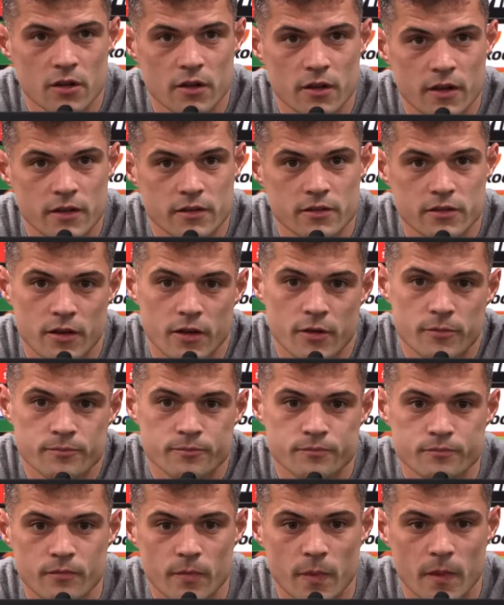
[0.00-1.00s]
And
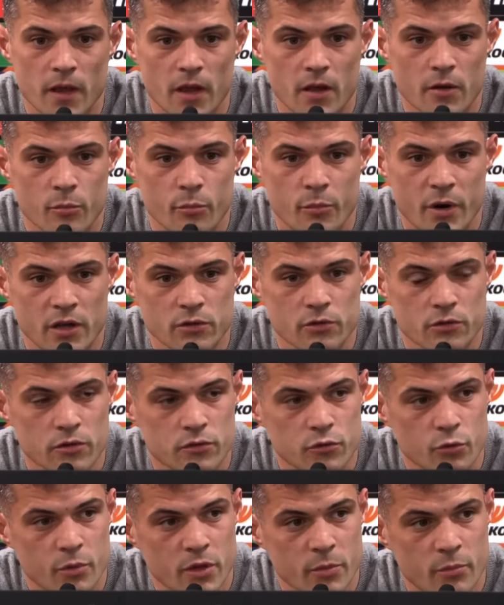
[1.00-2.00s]
proud
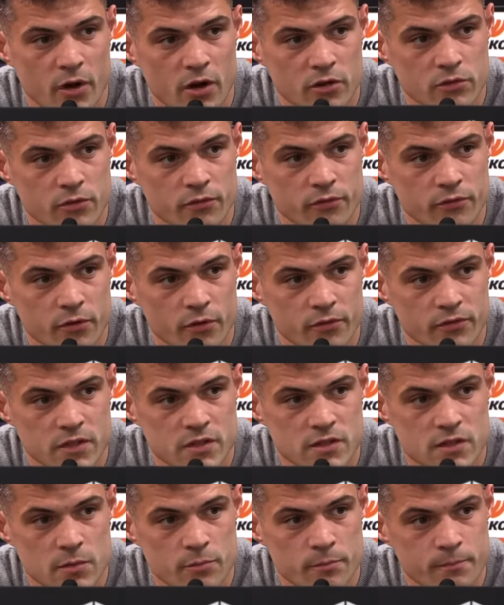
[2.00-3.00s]
to be part of this
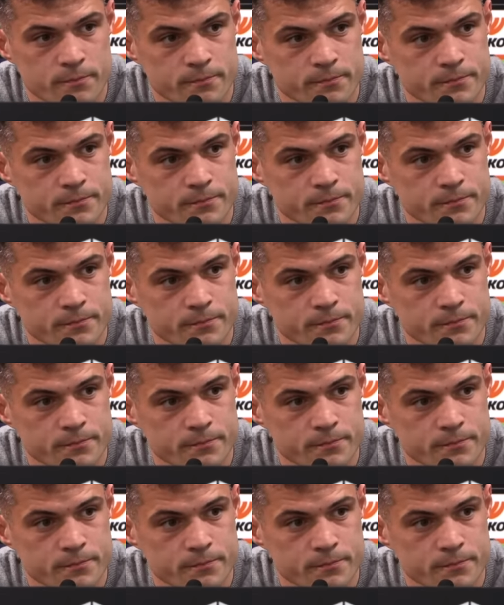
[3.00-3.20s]
team.